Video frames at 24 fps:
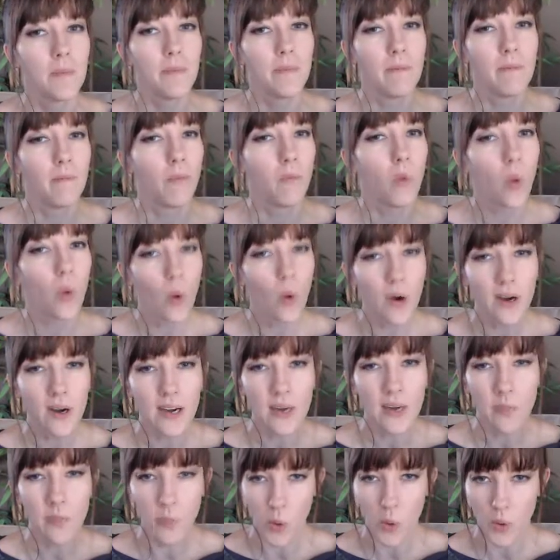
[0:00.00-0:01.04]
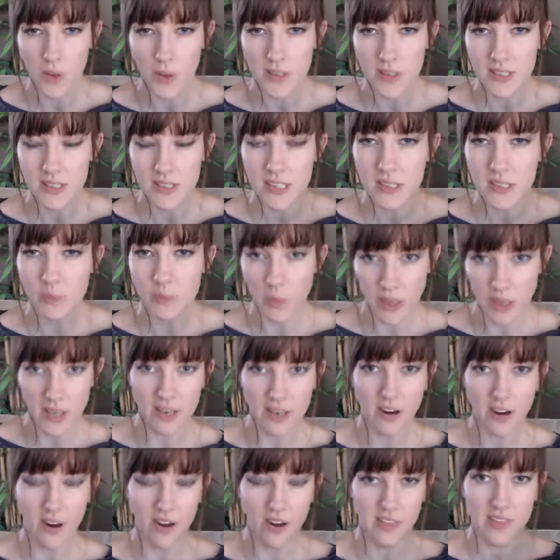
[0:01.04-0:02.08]
More importance is put
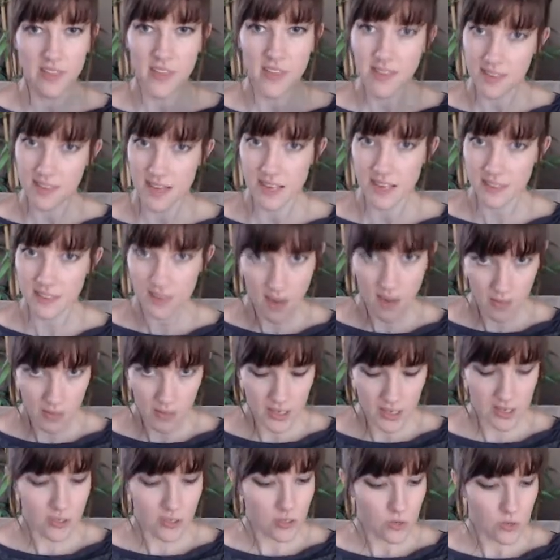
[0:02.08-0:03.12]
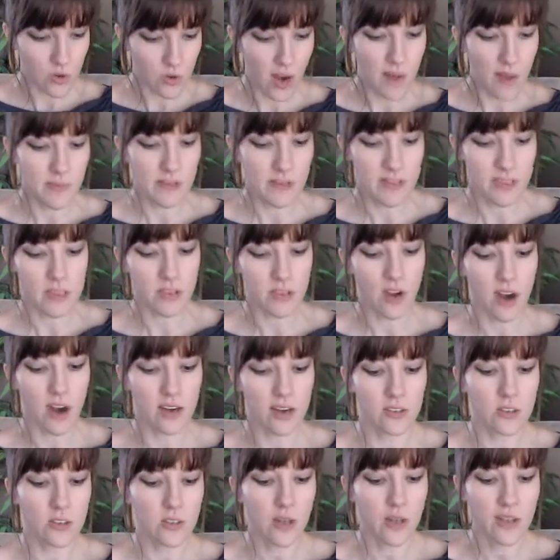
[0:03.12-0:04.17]
on the things that I'm going to describe in these
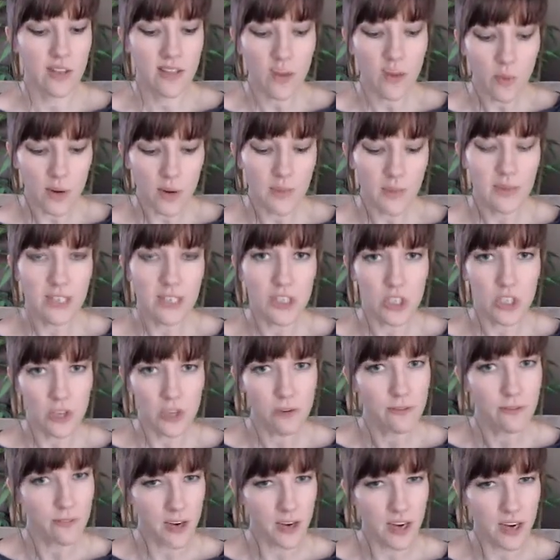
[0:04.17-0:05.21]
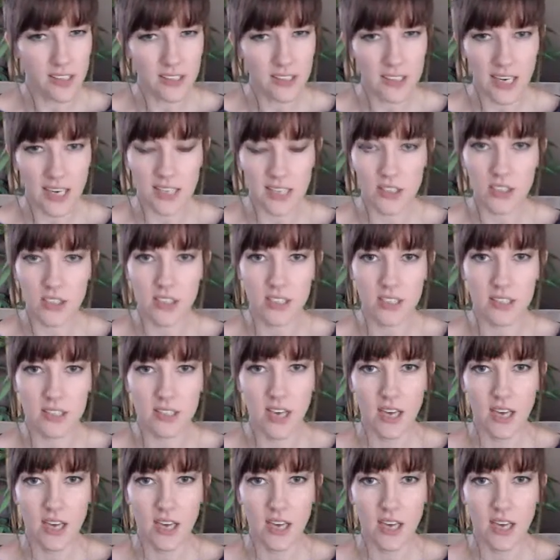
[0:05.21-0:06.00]
cards. So I think what I'm going to do first is just